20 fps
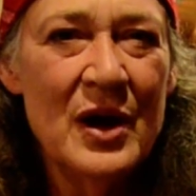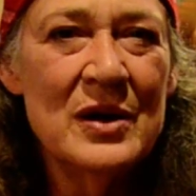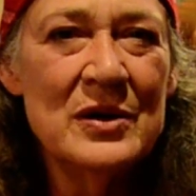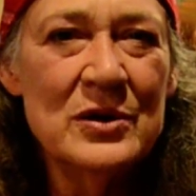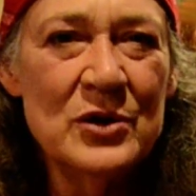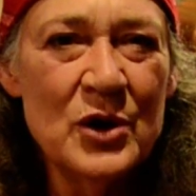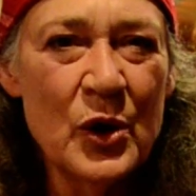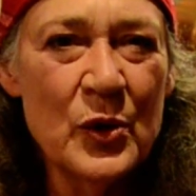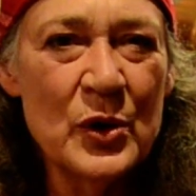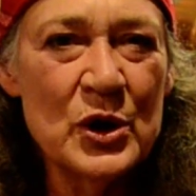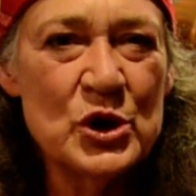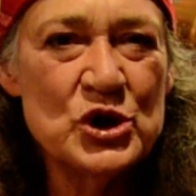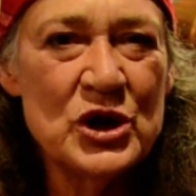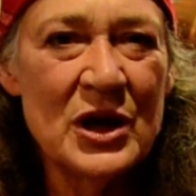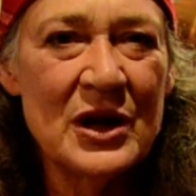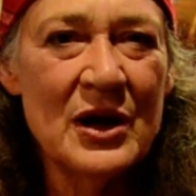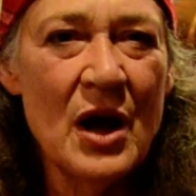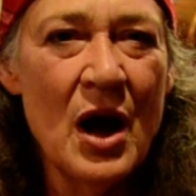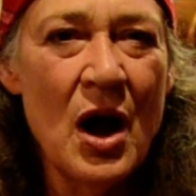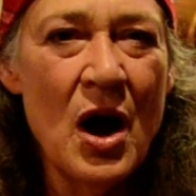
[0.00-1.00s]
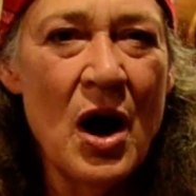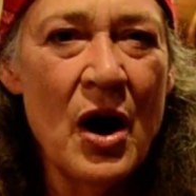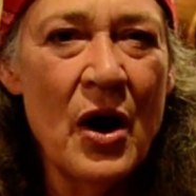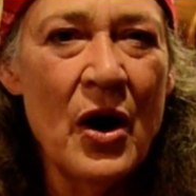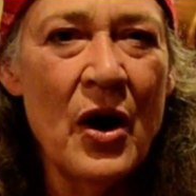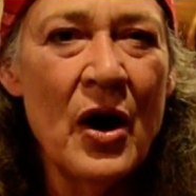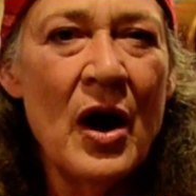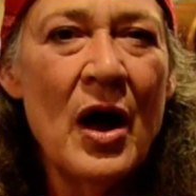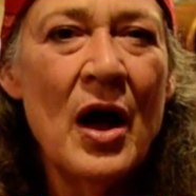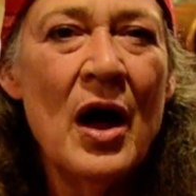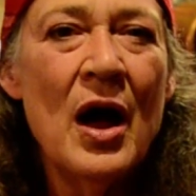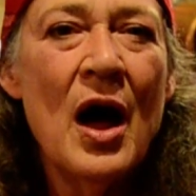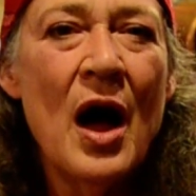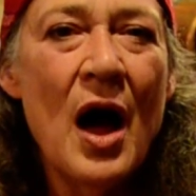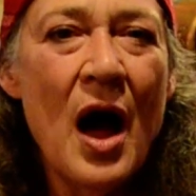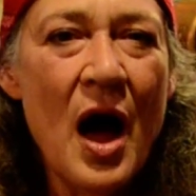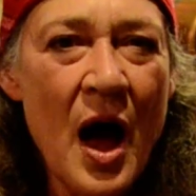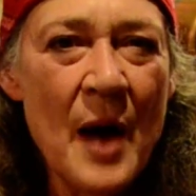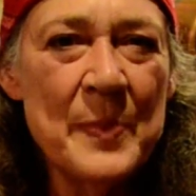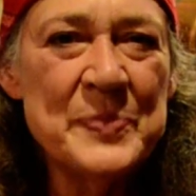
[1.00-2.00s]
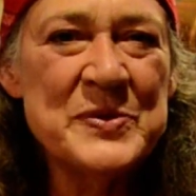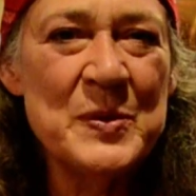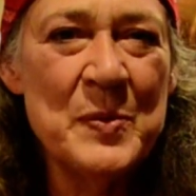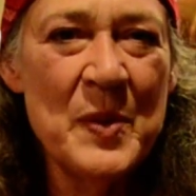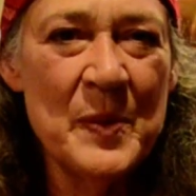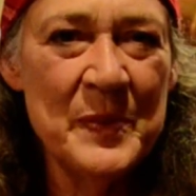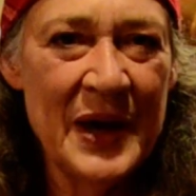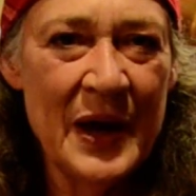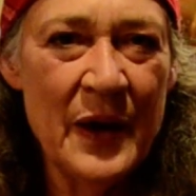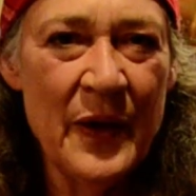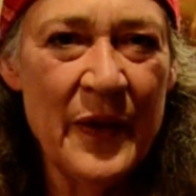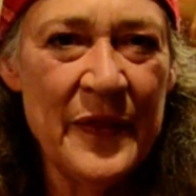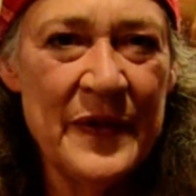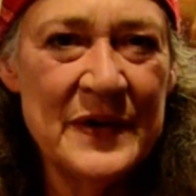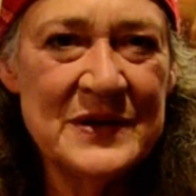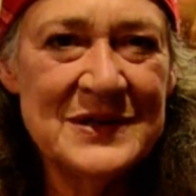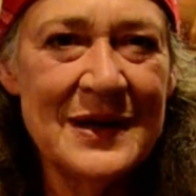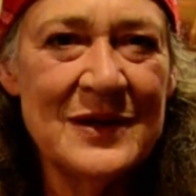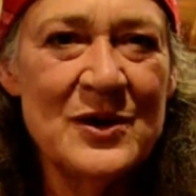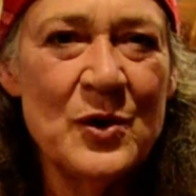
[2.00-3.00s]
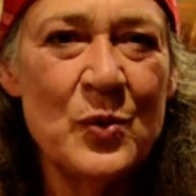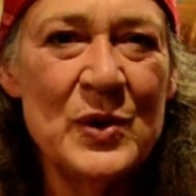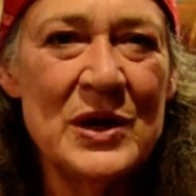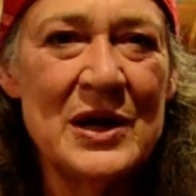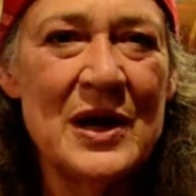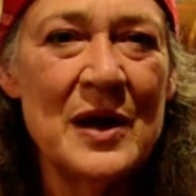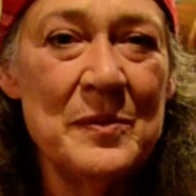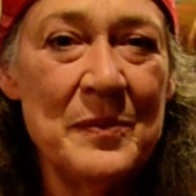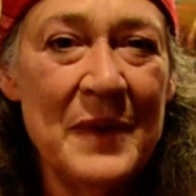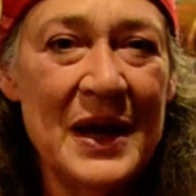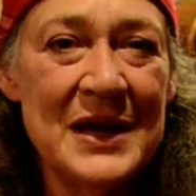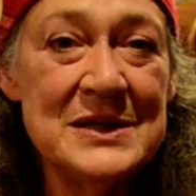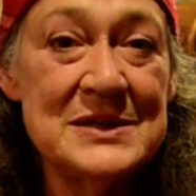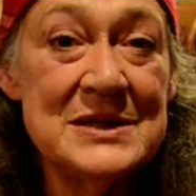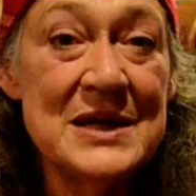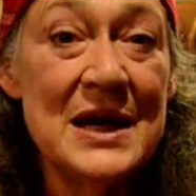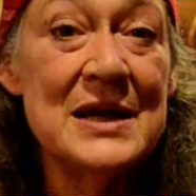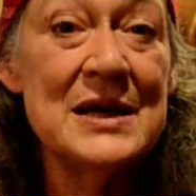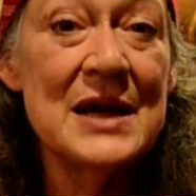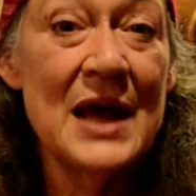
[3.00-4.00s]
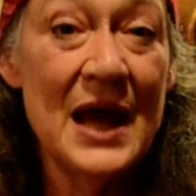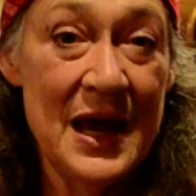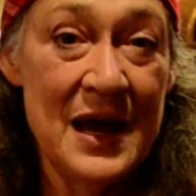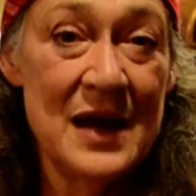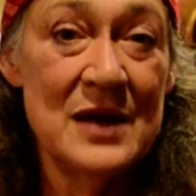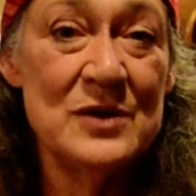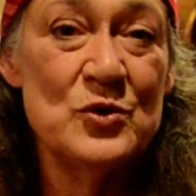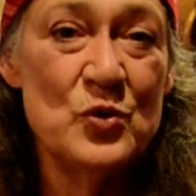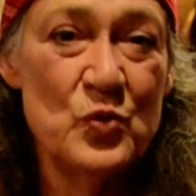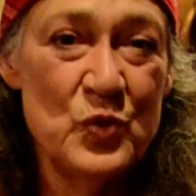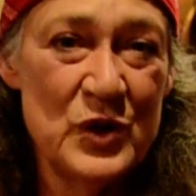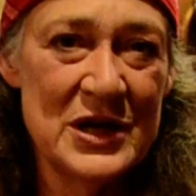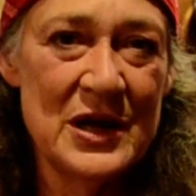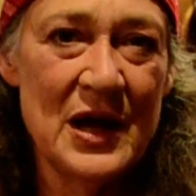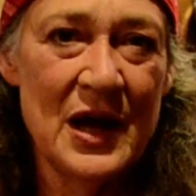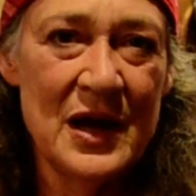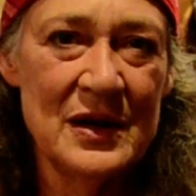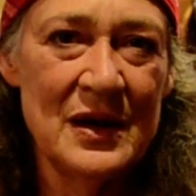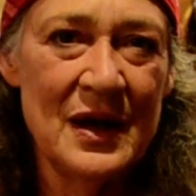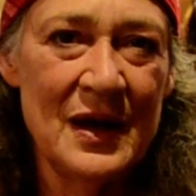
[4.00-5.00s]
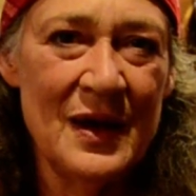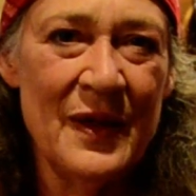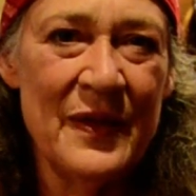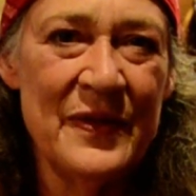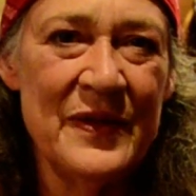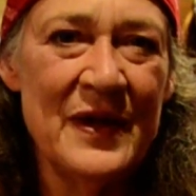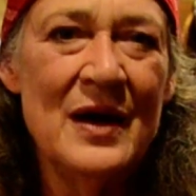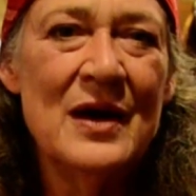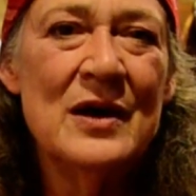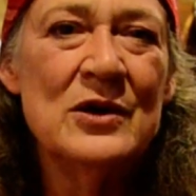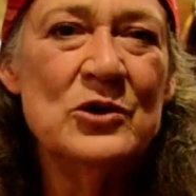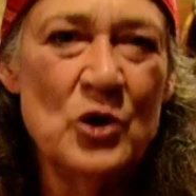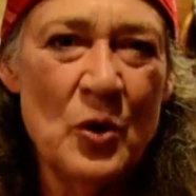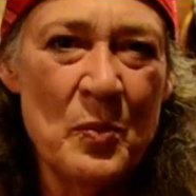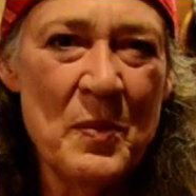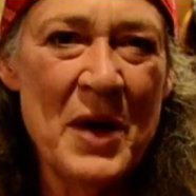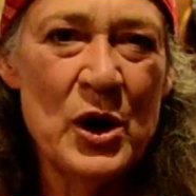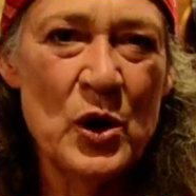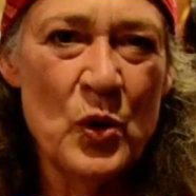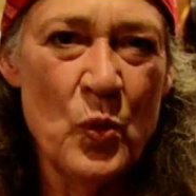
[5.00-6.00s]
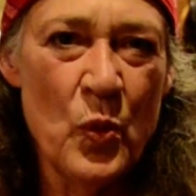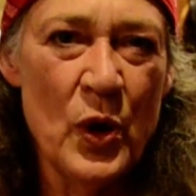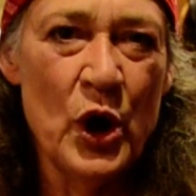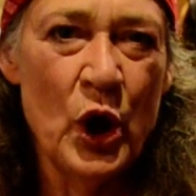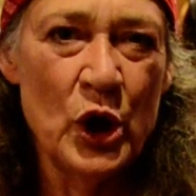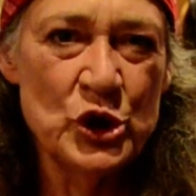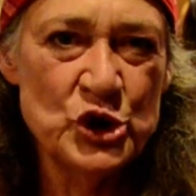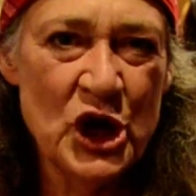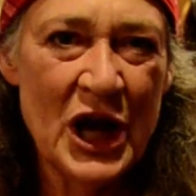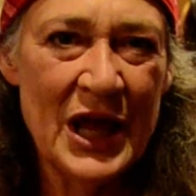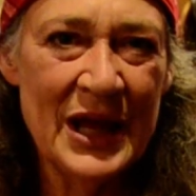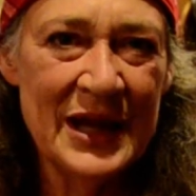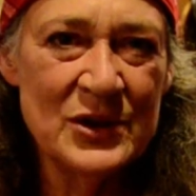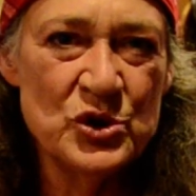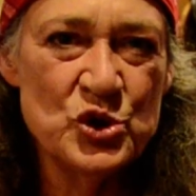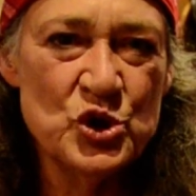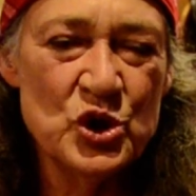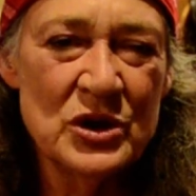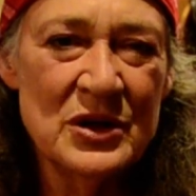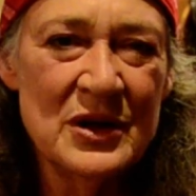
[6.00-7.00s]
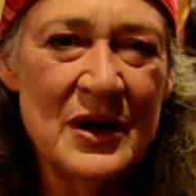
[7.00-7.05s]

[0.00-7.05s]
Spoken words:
nourishing our optimum health so that we can maintain and regain health no matter what our challenge.